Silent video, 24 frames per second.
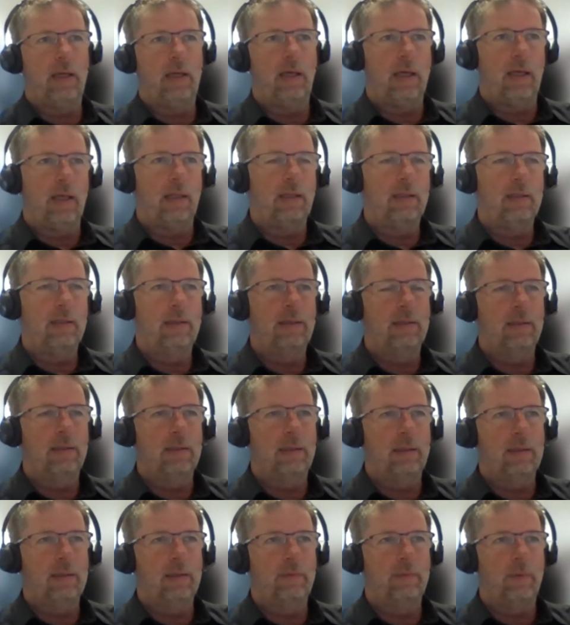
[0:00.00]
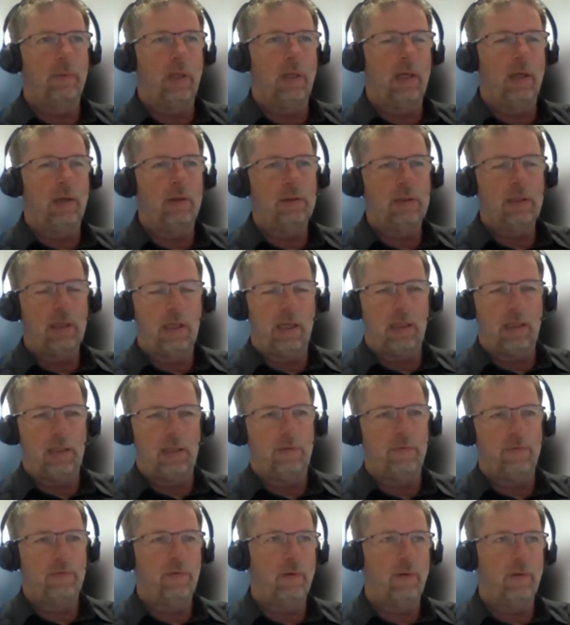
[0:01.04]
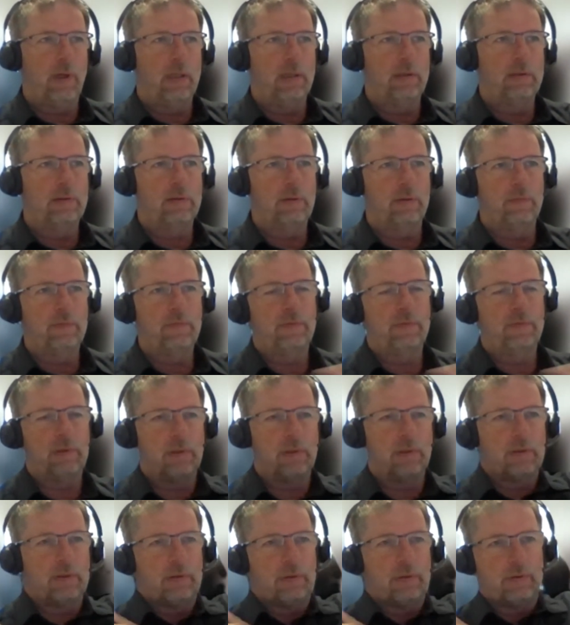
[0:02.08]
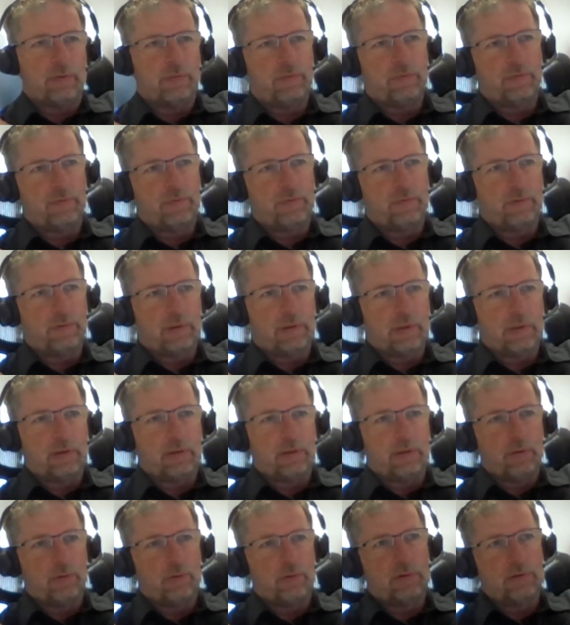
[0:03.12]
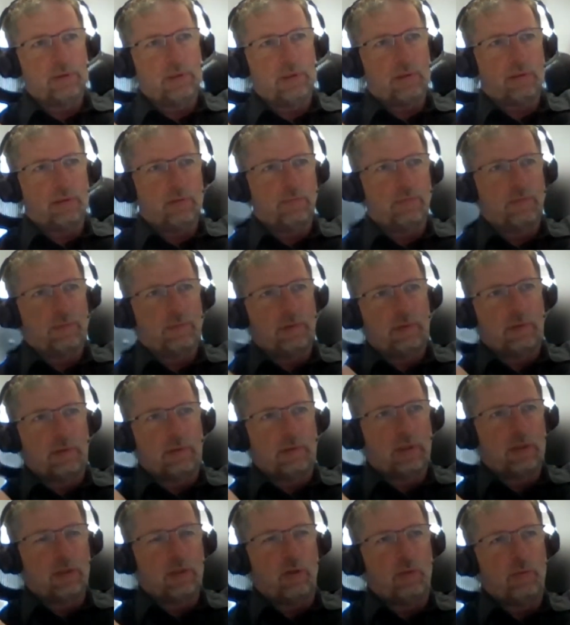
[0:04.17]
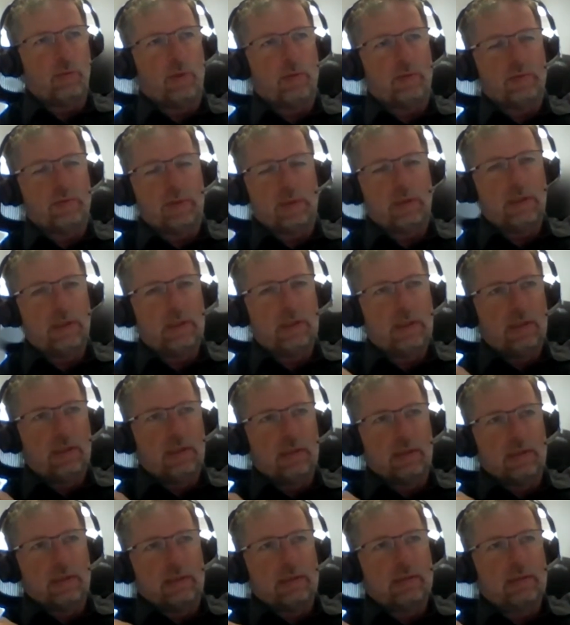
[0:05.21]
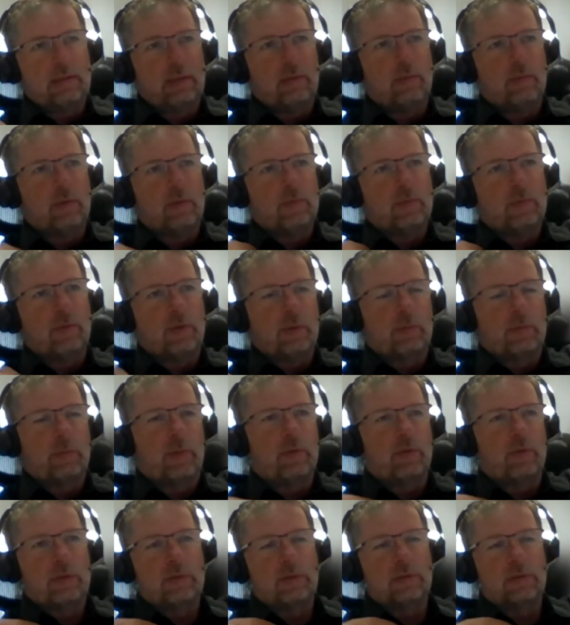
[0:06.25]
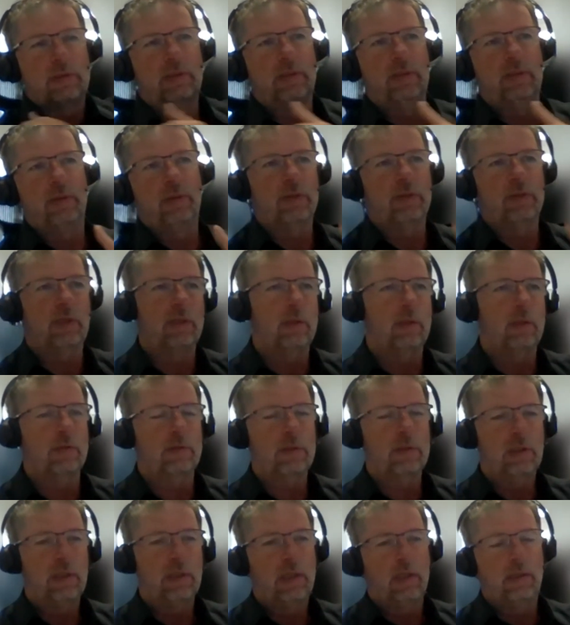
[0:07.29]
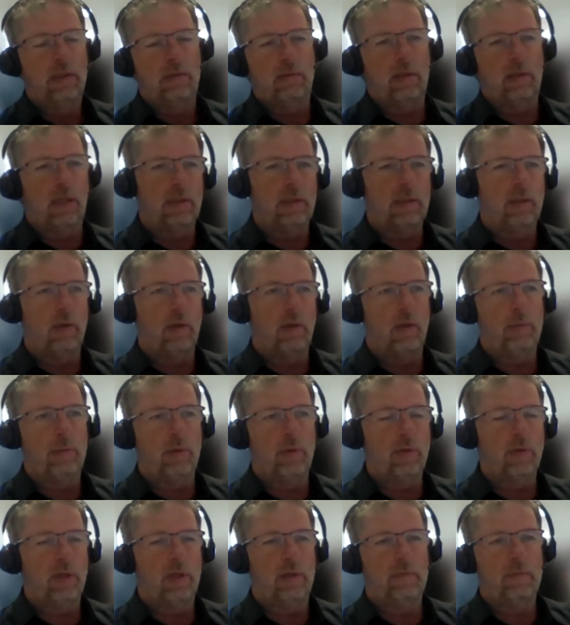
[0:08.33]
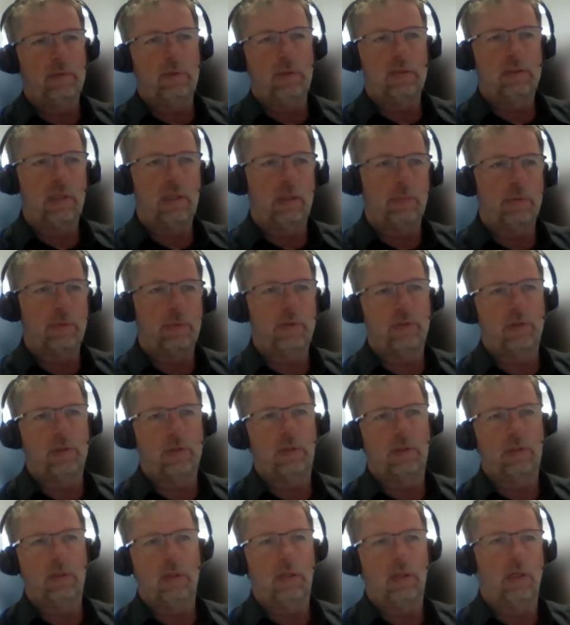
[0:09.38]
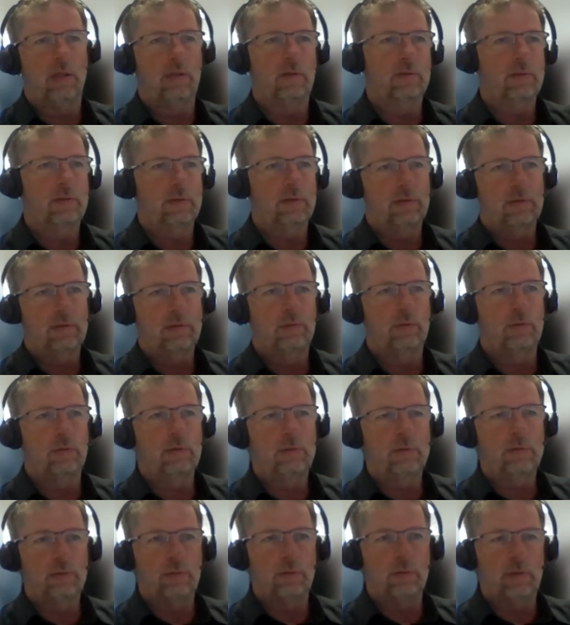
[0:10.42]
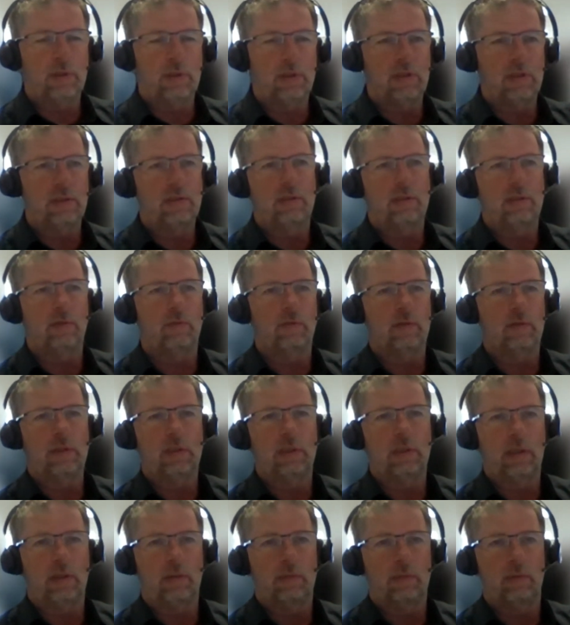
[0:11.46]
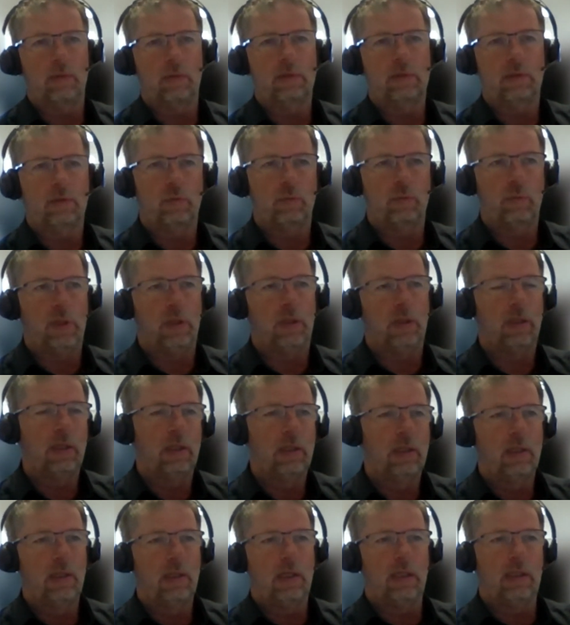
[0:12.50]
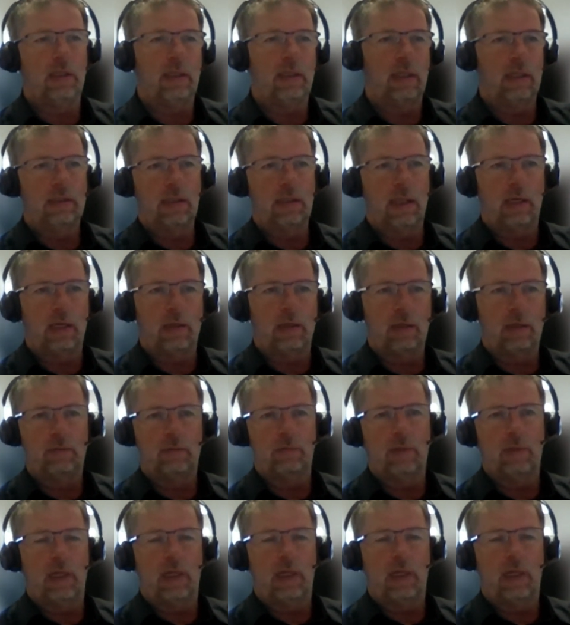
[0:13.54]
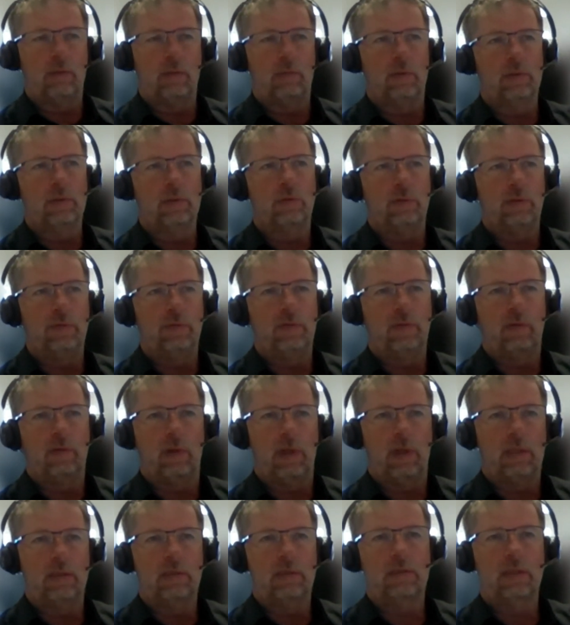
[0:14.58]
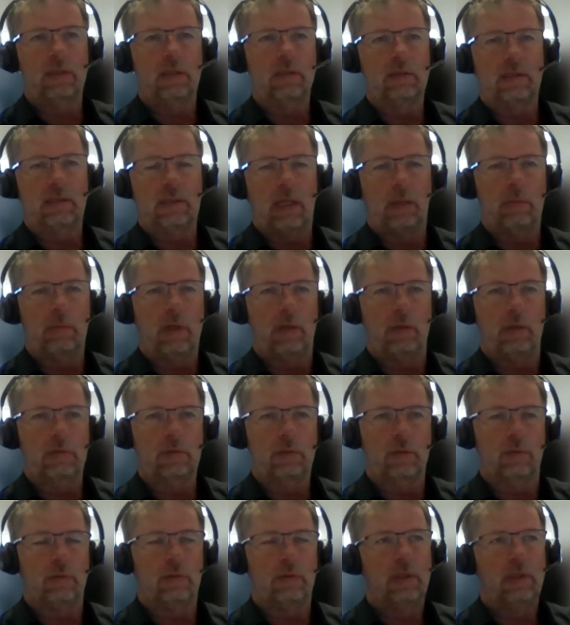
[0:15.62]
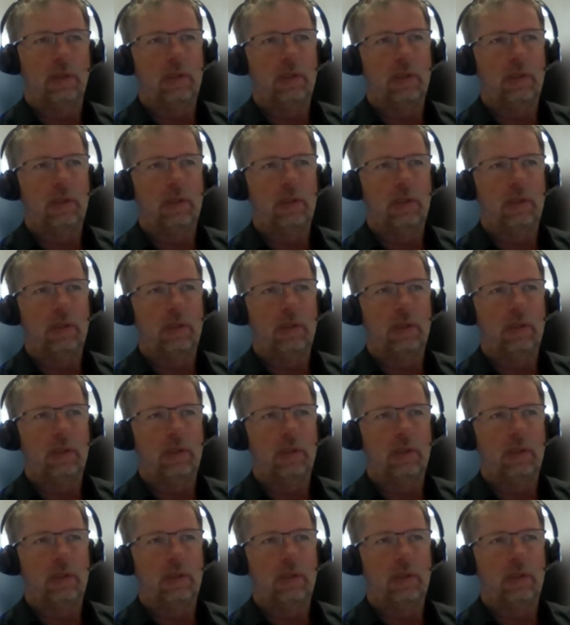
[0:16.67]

and without any influence of user or the homeowner, this cannot work, because user knows right now I'm okay with the temperature in the house 2 degrees lower than I want it to be, and that I want to influence this somehow. So